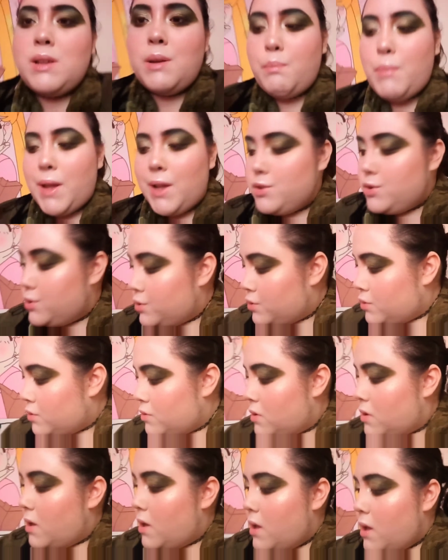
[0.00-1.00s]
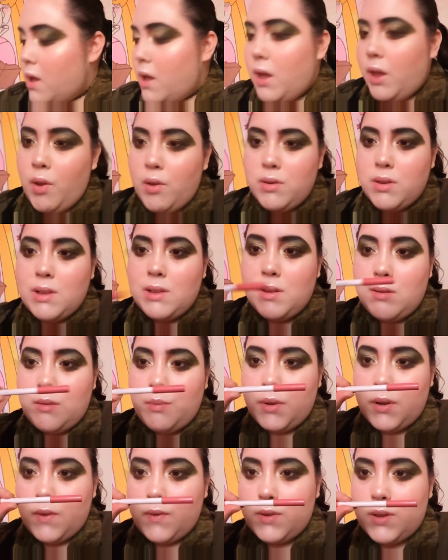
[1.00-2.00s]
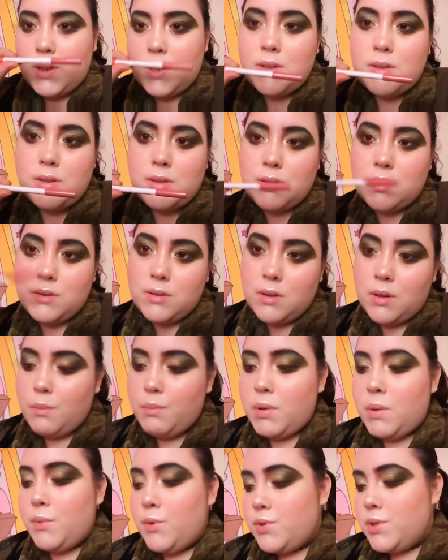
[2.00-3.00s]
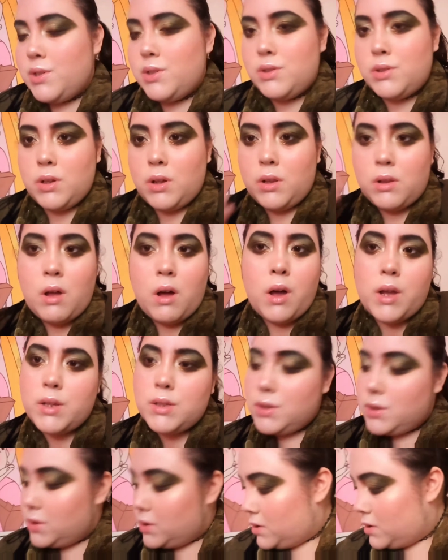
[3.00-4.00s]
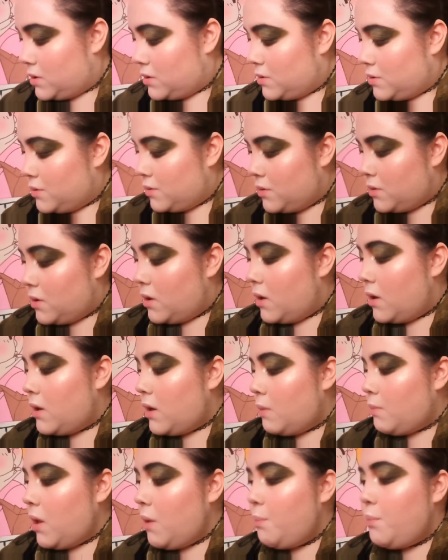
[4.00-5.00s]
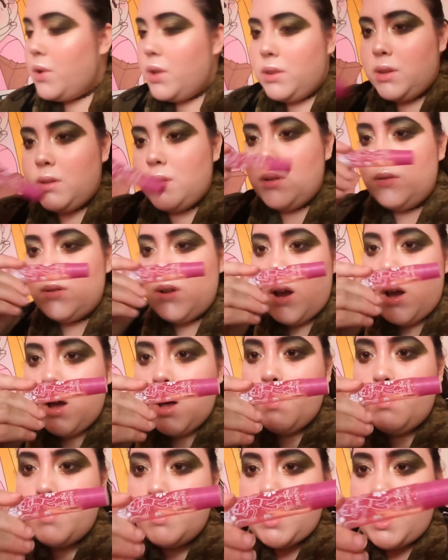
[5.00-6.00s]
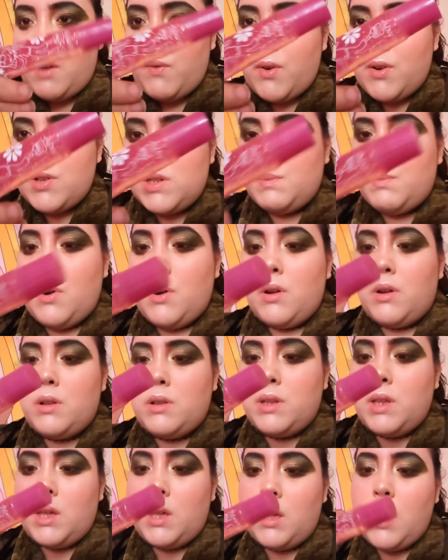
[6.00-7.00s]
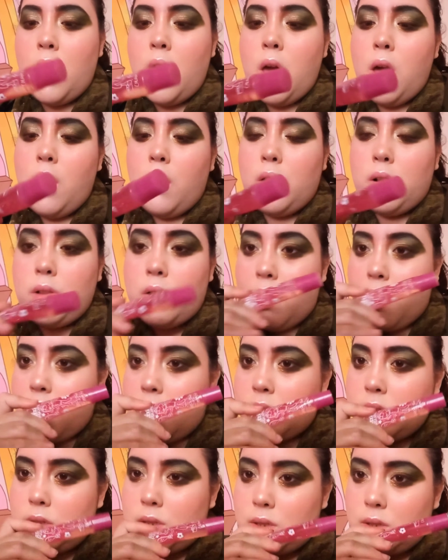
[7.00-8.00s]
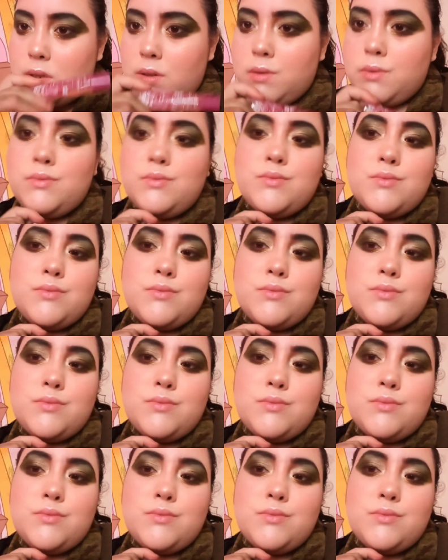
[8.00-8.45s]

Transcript: a lip pencil. I used a little bit of this, but mostly just a gloss. And I might put this on top, this like very sparkly gloss.